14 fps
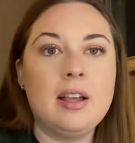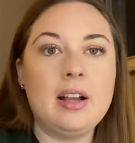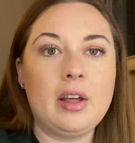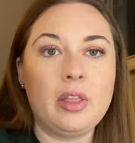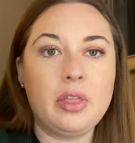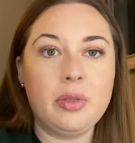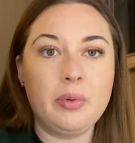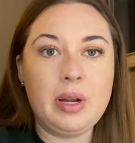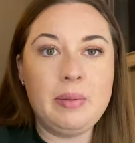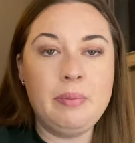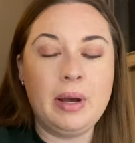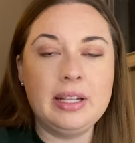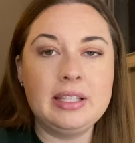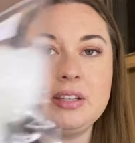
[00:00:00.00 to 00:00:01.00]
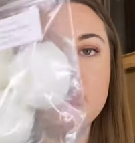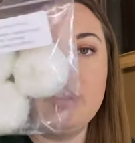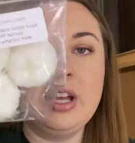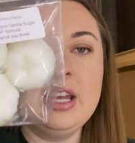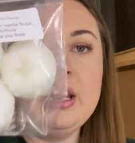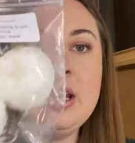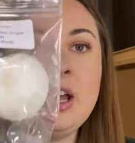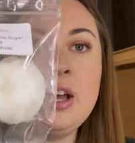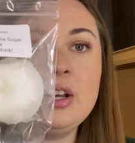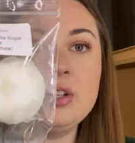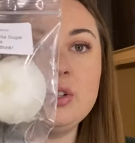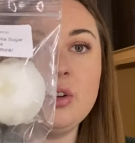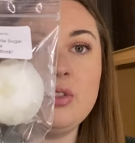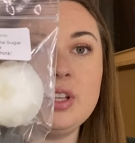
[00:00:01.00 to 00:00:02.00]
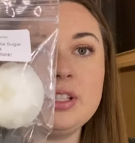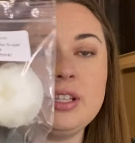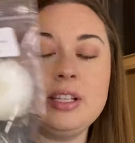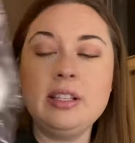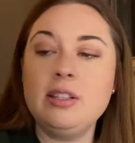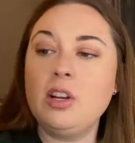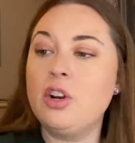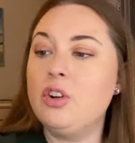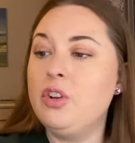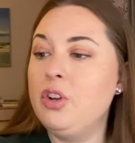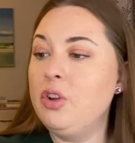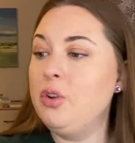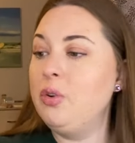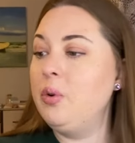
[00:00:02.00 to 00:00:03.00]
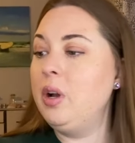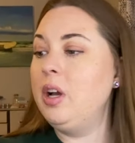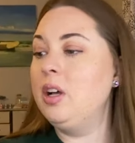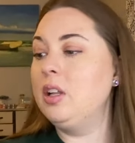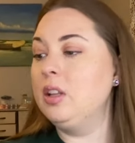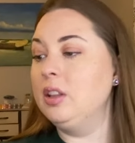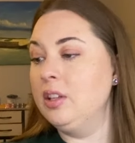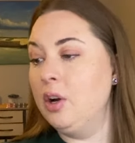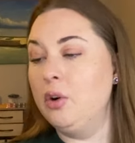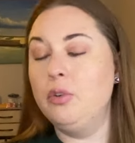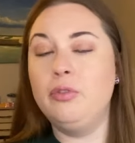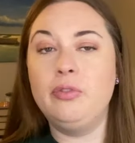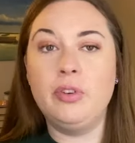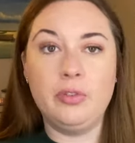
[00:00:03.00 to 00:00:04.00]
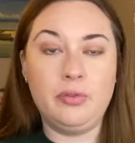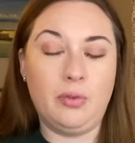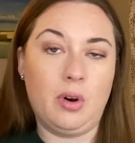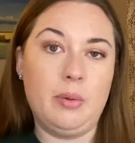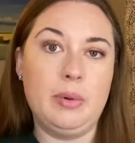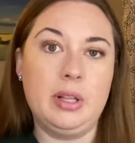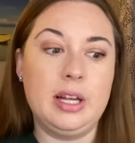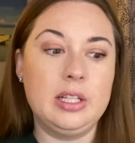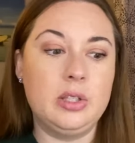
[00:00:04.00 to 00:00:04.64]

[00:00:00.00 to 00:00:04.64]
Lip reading: Got three bunts of it. So this is her new loaf formula.